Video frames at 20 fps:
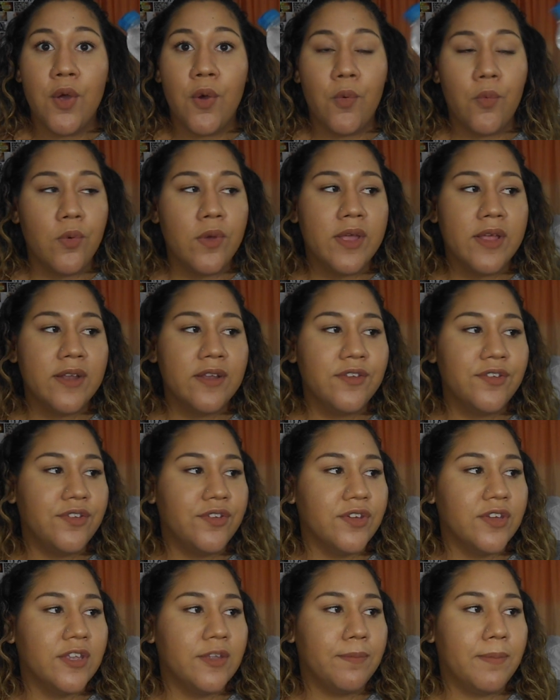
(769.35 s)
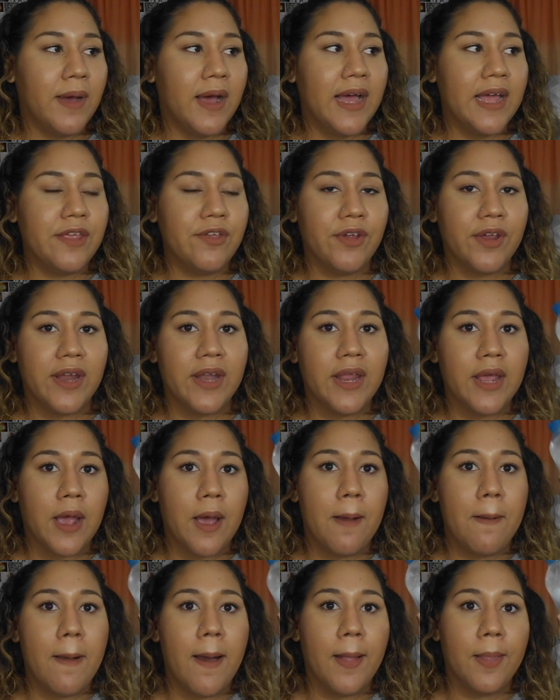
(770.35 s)
wins, just by you're getting
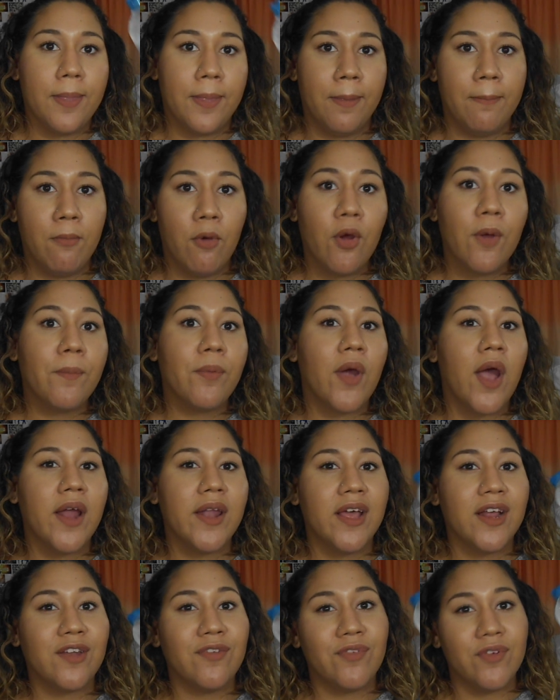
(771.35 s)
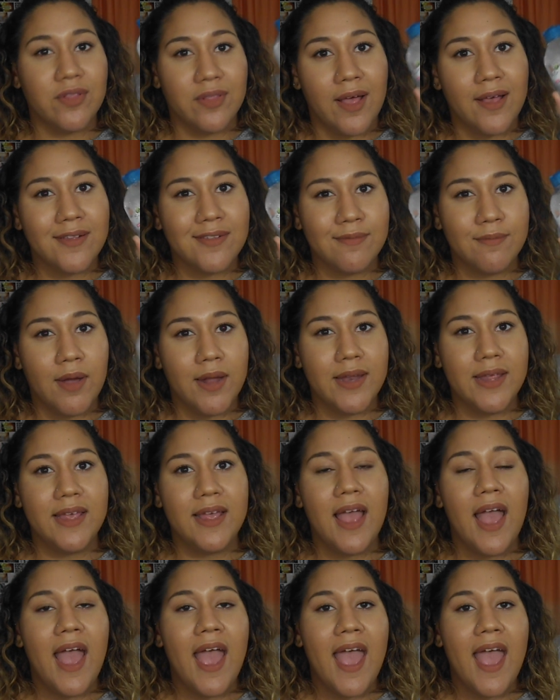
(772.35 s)
more product for less money,